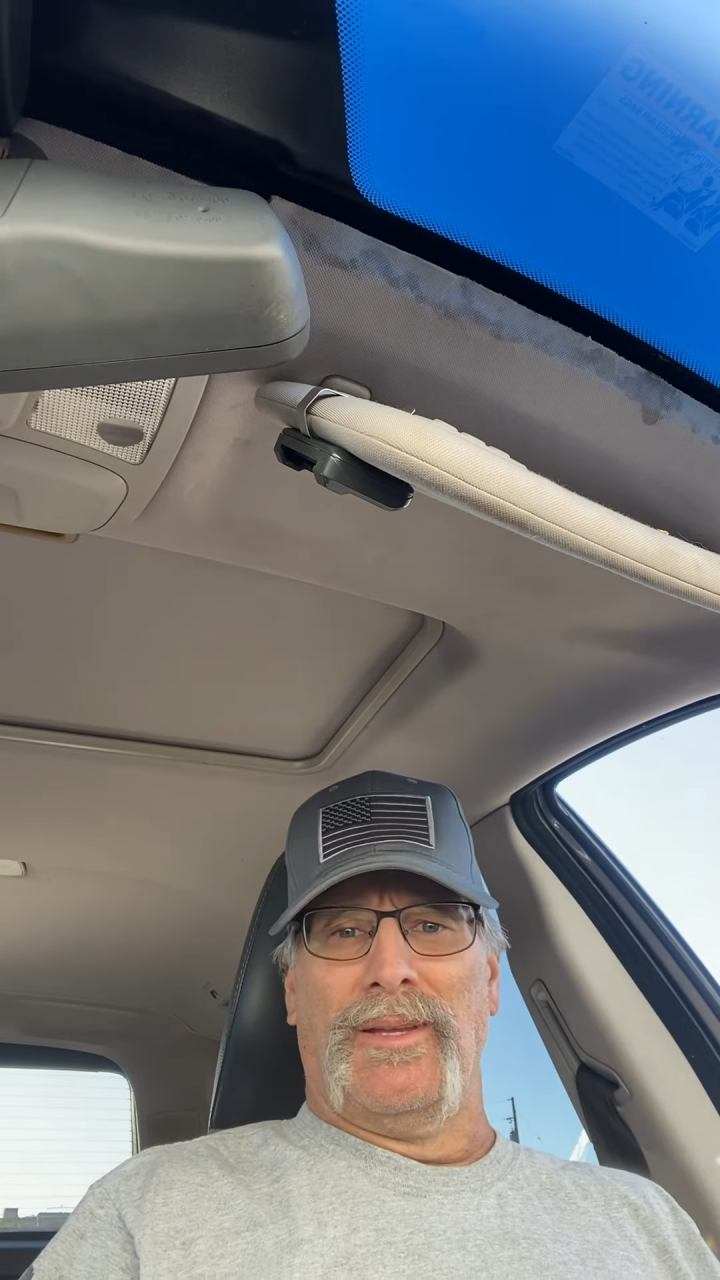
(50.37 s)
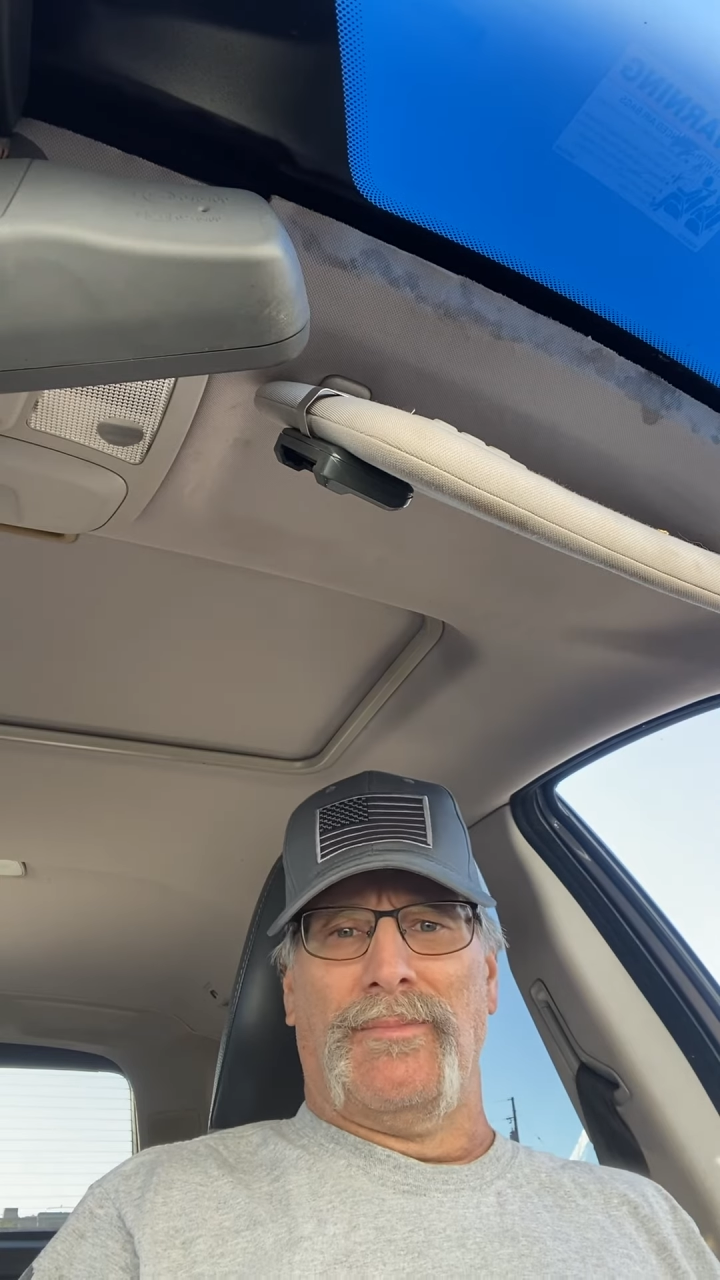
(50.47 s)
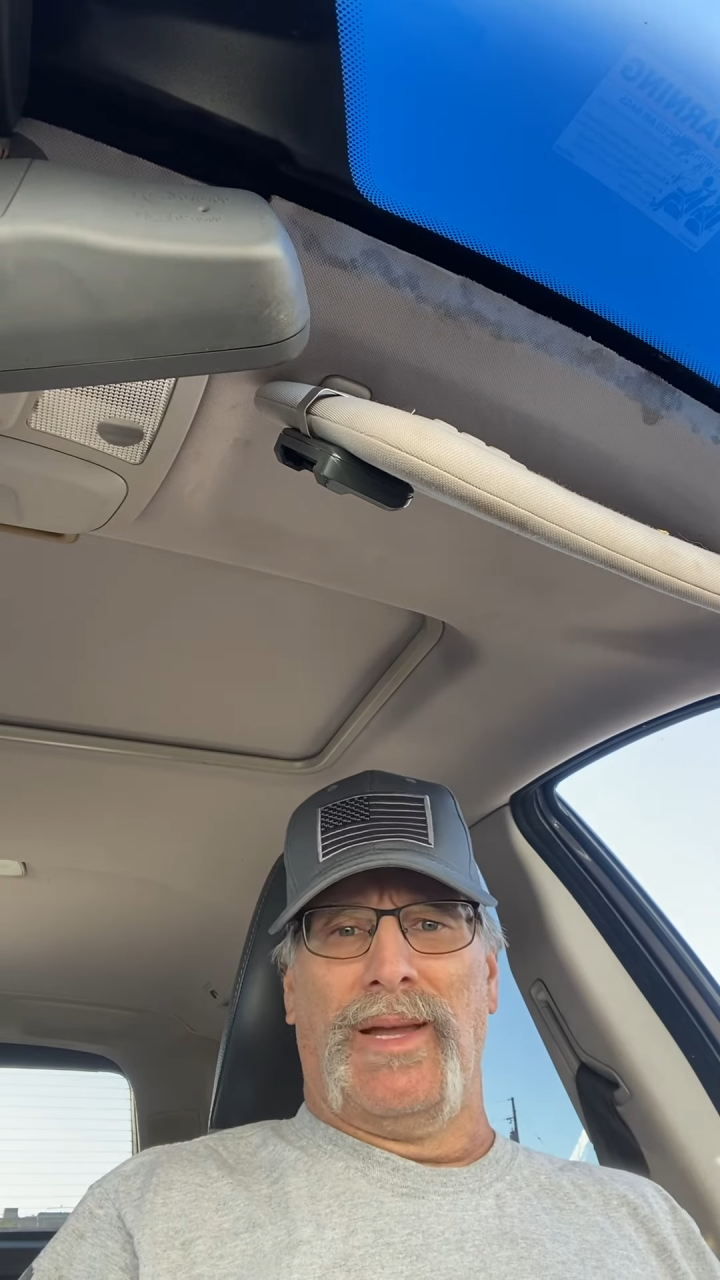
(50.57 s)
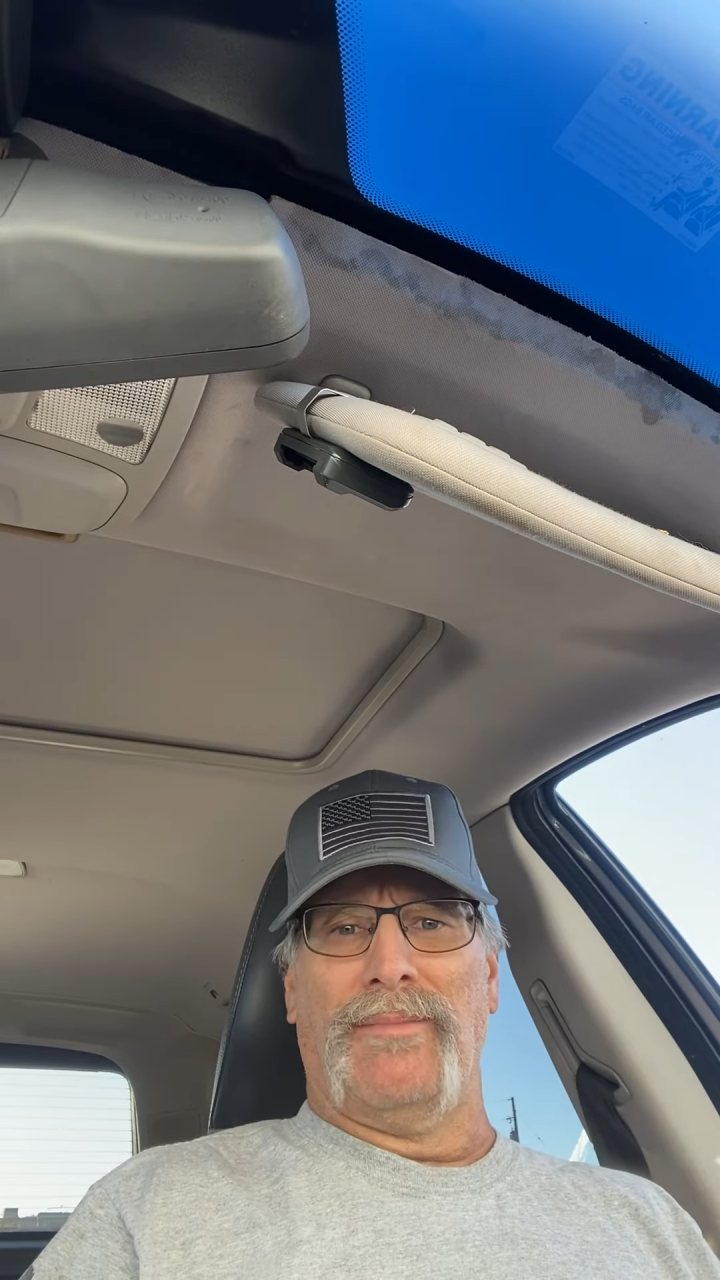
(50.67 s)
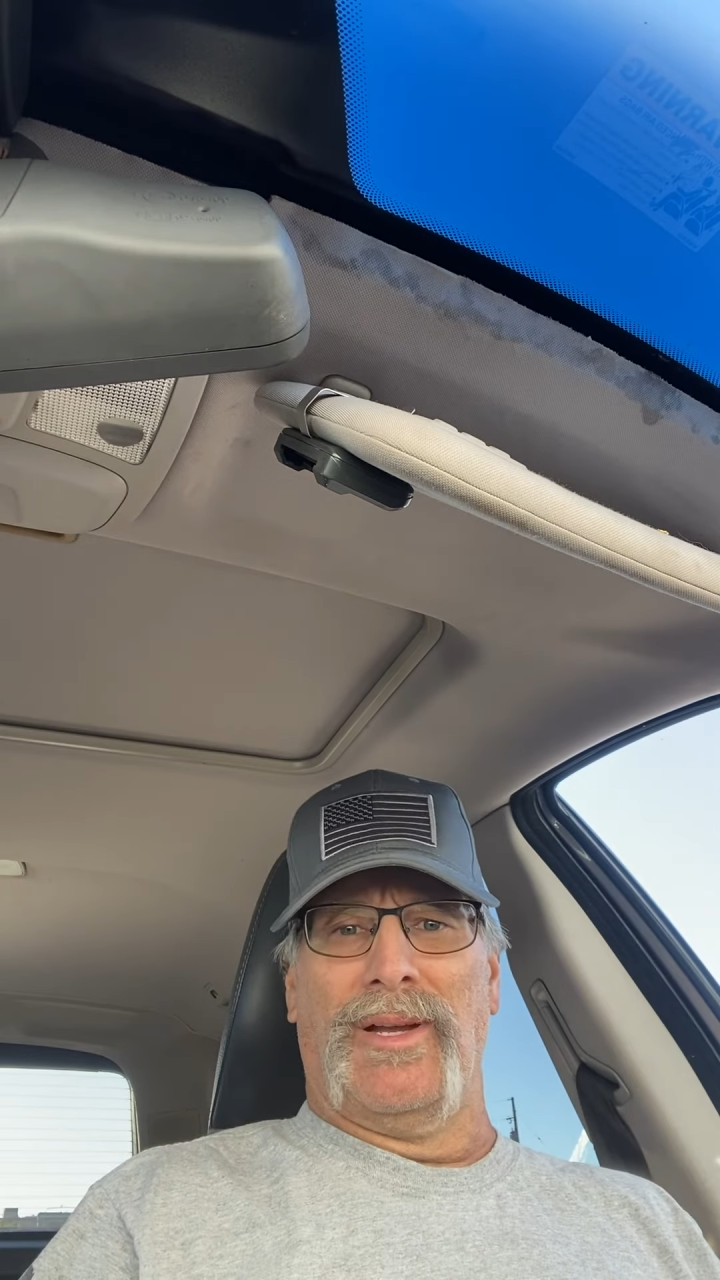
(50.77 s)

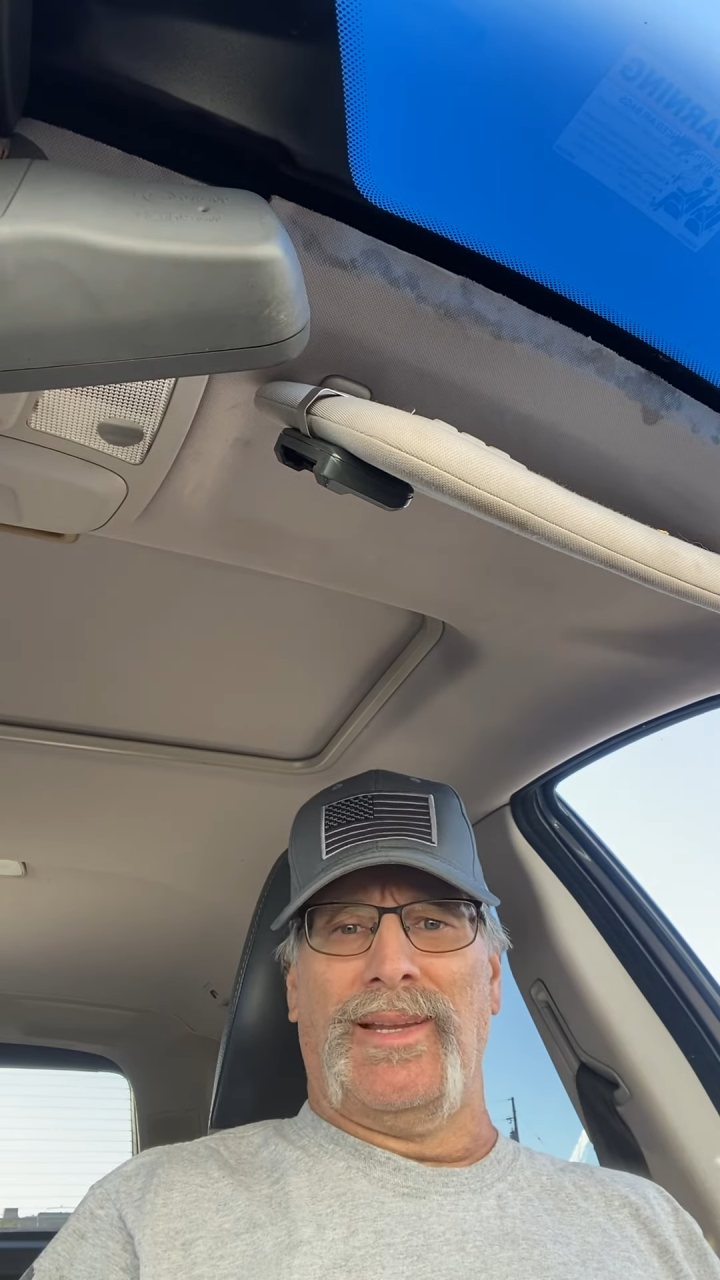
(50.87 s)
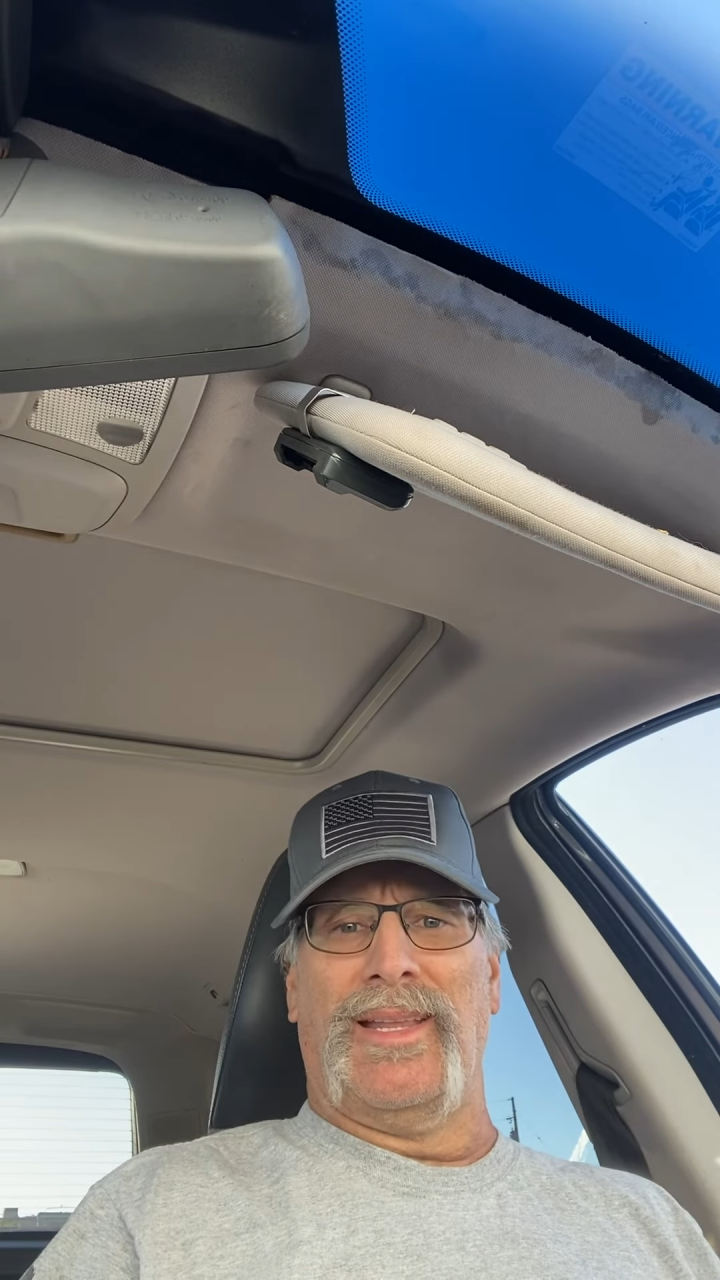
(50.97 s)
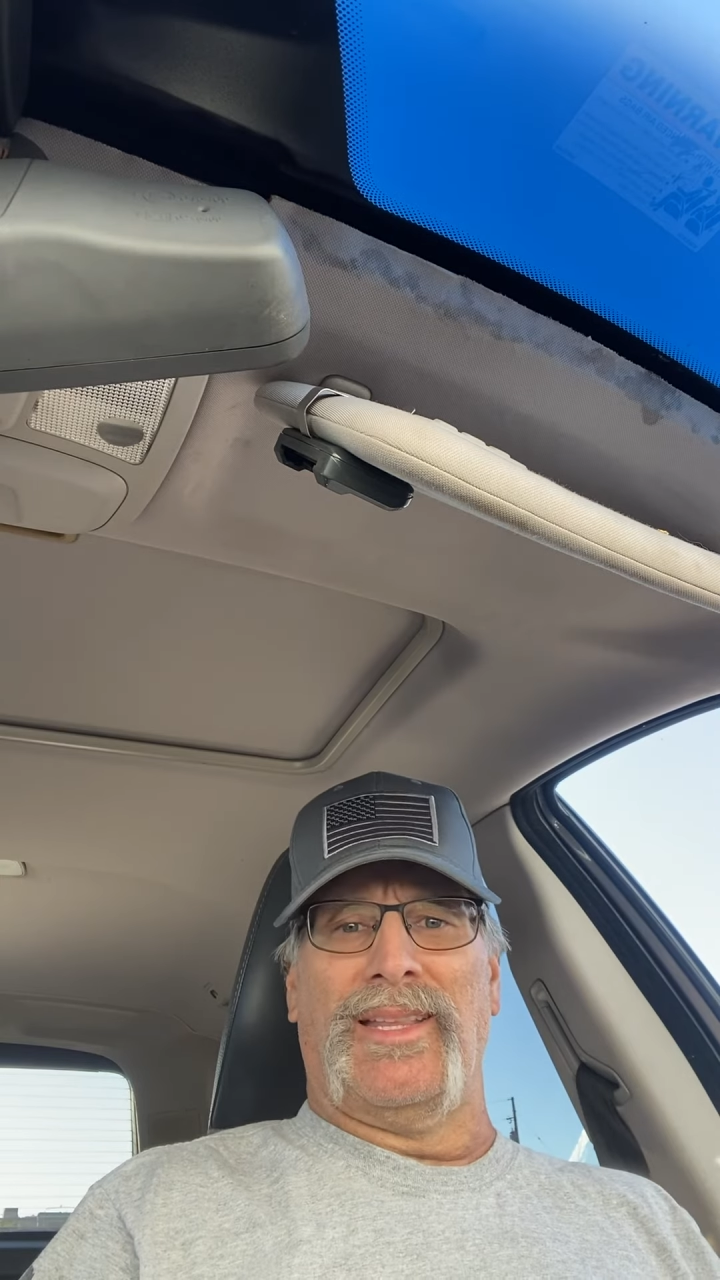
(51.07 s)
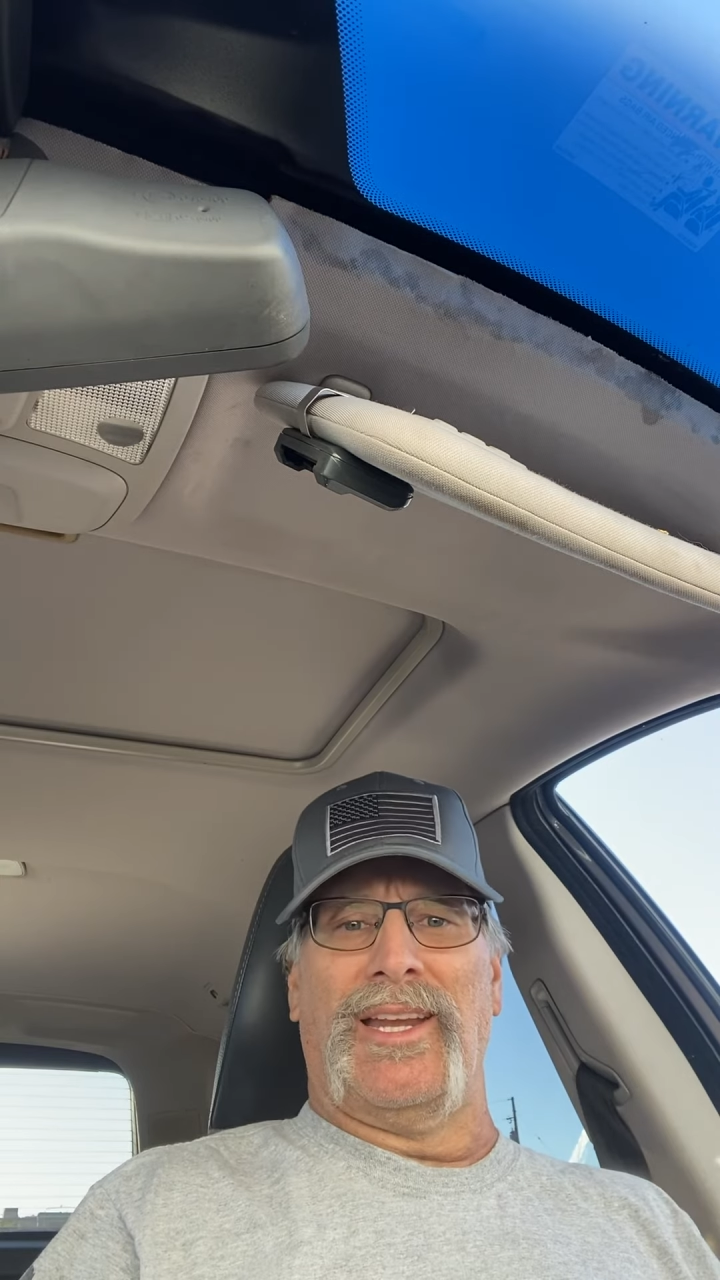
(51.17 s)
my money that